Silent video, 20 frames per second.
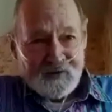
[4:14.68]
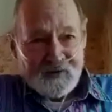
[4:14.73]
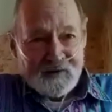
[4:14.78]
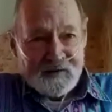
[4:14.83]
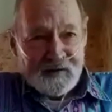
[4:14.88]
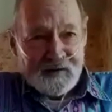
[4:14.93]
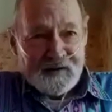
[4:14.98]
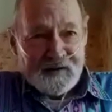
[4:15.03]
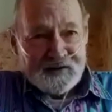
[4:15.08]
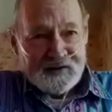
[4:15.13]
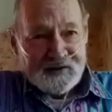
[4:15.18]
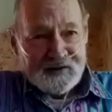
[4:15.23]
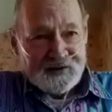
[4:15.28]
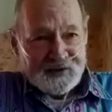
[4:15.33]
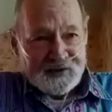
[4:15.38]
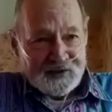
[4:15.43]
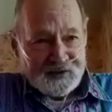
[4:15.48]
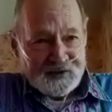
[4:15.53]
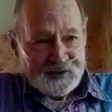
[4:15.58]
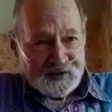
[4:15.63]
in
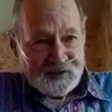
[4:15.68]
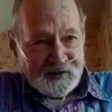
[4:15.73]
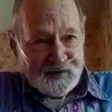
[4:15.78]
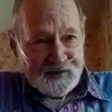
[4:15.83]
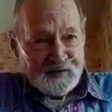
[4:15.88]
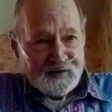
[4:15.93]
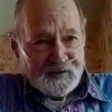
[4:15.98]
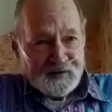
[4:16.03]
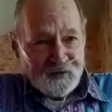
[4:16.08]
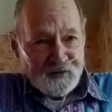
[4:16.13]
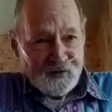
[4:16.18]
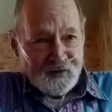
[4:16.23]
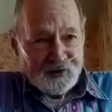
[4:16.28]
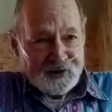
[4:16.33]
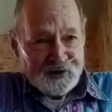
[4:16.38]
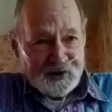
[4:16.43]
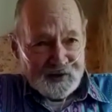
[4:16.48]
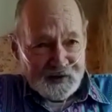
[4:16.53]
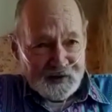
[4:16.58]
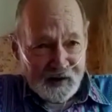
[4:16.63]
1916, of course,
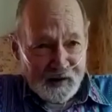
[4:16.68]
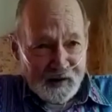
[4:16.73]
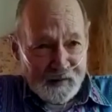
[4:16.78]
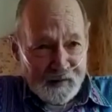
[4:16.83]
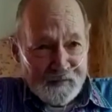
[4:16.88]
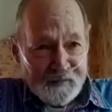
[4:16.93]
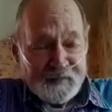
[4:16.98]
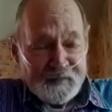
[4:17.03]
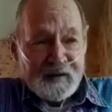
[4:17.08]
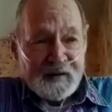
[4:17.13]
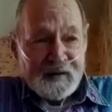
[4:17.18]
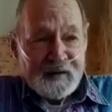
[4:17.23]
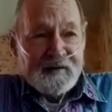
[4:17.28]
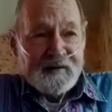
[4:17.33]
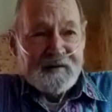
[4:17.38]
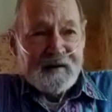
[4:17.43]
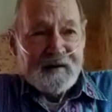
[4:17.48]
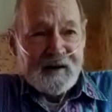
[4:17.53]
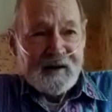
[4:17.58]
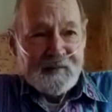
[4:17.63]
she came
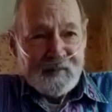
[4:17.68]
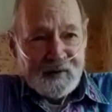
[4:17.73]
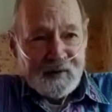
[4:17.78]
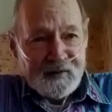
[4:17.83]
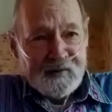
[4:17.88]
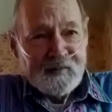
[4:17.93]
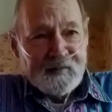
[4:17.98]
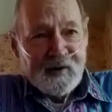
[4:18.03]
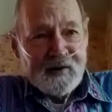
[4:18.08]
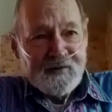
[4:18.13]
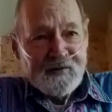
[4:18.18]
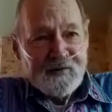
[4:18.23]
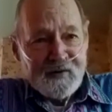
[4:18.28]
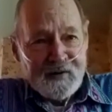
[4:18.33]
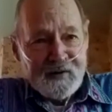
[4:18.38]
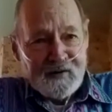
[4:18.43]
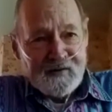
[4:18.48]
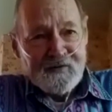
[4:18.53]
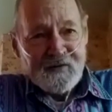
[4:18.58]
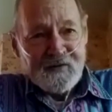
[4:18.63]
and married my
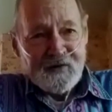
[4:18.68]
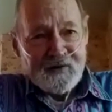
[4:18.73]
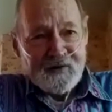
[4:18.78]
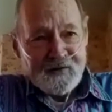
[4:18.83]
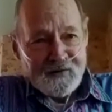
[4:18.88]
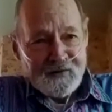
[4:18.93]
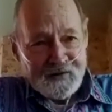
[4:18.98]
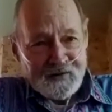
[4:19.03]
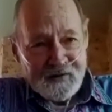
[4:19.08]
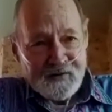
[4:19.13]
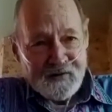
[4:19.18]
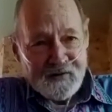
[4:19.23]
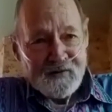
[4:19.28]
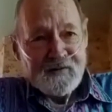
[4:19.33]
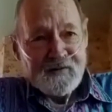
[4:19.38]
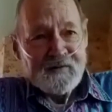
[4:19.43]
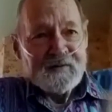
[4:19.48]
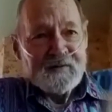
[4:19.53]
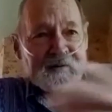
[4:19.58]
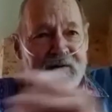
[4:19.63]
grandfather here,
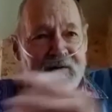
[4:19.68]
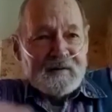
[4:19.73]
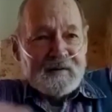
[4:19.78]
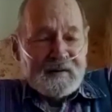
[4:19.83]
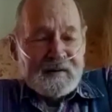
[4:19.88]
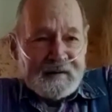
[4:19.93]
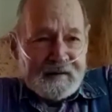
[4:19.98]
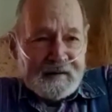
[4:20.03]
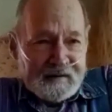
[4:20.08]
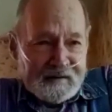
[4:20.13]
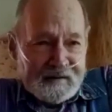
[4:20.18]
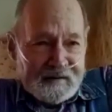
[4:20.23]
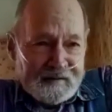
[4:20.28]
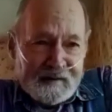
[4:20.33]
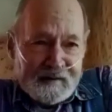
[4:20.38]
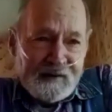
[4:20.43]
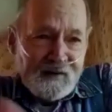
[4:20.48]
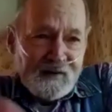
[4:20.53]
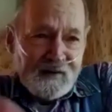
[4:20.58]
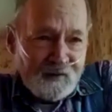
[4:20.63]
and
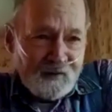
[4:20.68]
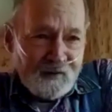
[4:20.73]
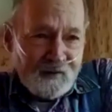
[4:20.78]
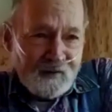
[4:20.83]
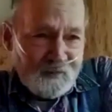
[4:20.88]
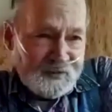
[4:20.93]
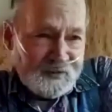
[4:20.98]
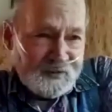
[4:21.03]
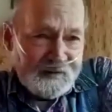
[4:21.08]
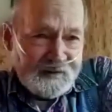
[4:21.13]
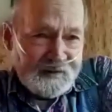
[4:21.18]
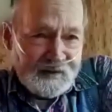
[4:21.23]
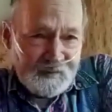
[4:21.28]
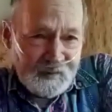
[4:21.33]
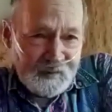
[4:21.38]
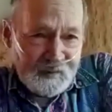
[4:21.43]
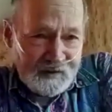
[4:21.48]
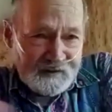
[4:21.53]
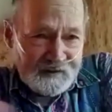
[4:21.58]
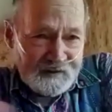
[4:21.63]
they homesteaded in
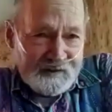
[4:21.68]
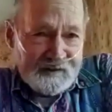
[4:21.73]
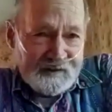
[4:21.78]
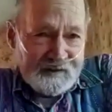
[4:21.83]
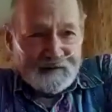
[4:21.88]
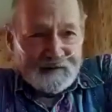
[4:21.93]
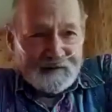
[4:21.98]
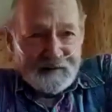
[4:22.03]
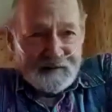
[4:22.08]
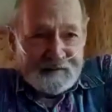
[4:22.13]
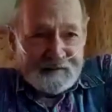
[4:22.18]
Montana then.